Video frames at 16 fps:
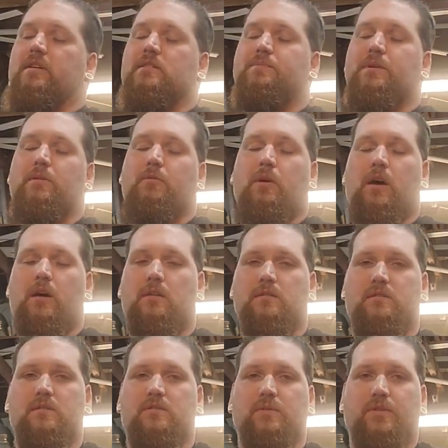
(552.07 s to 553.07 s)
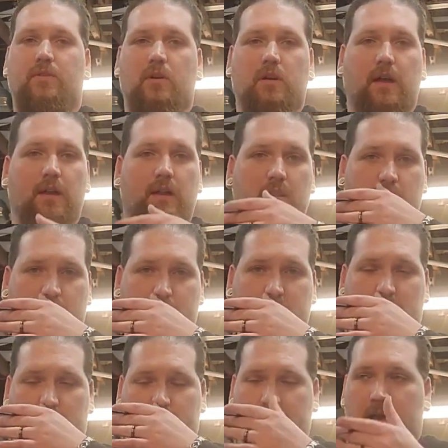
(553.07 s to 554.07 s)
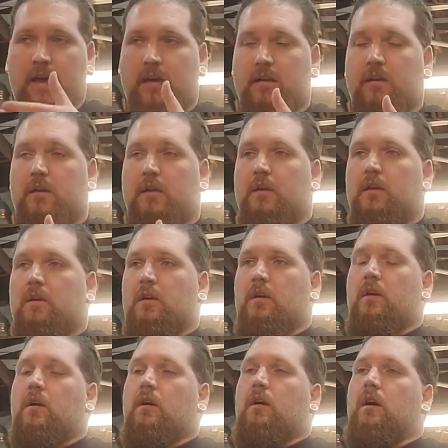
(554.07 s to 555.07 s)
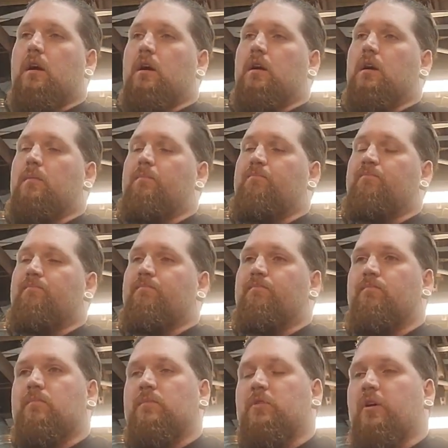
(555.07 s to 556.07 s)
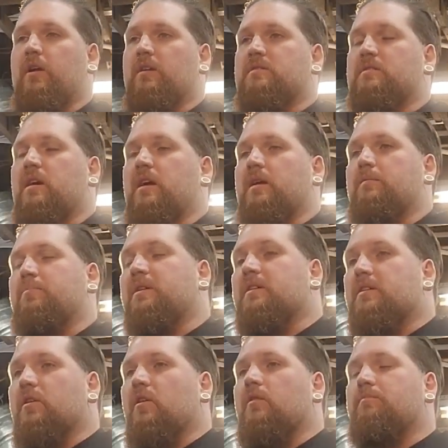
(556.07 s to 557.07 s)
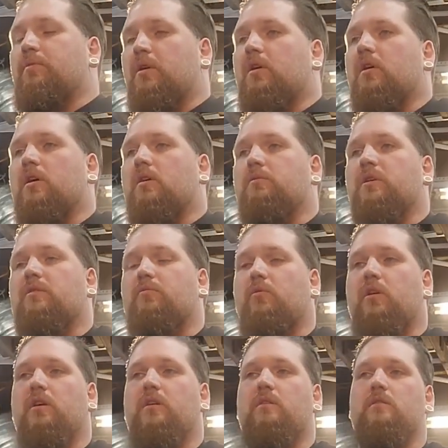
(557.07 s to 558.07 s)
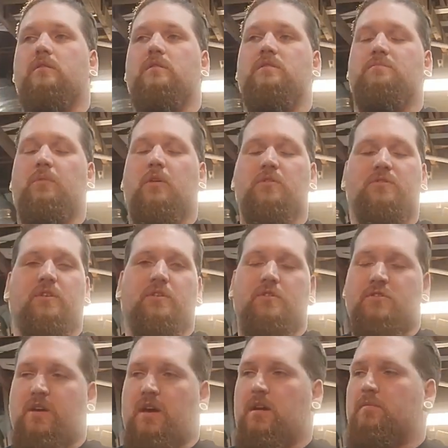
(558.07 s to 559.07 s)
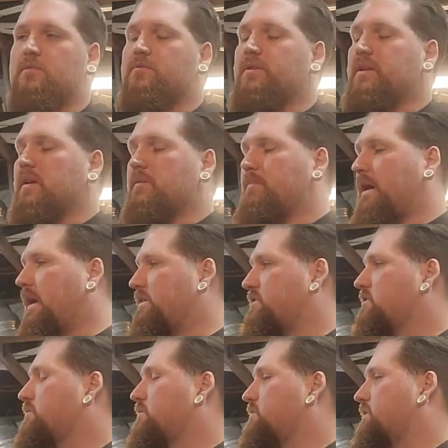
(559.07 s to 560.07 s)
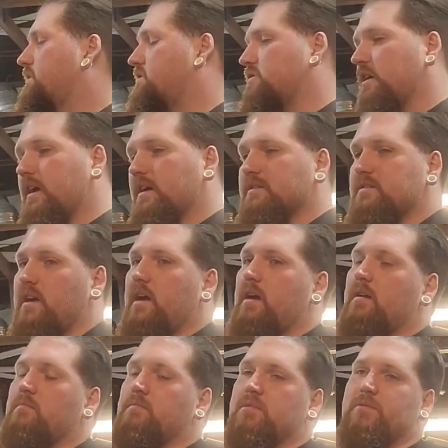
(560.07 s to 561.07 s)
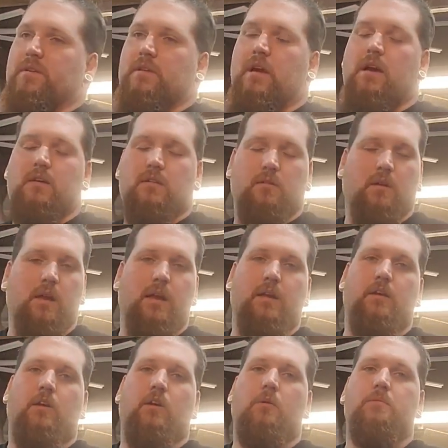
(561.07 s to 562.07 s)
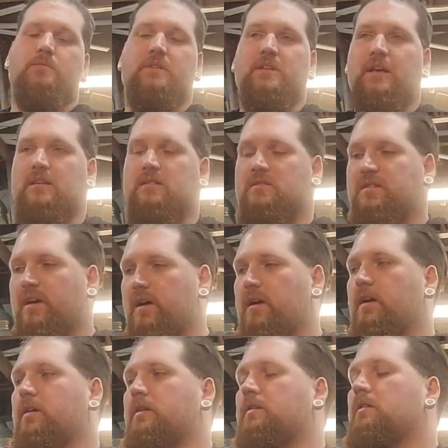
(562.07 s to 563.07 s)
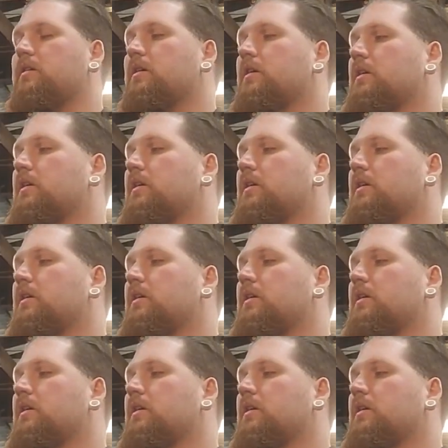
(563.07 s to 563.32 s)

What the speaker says: It's been a while since we've heard anything about that. Granted, it's not completely on par with what is mostly on the channel between the Apache, between the Trans Am, between the Octarango, between the S-10.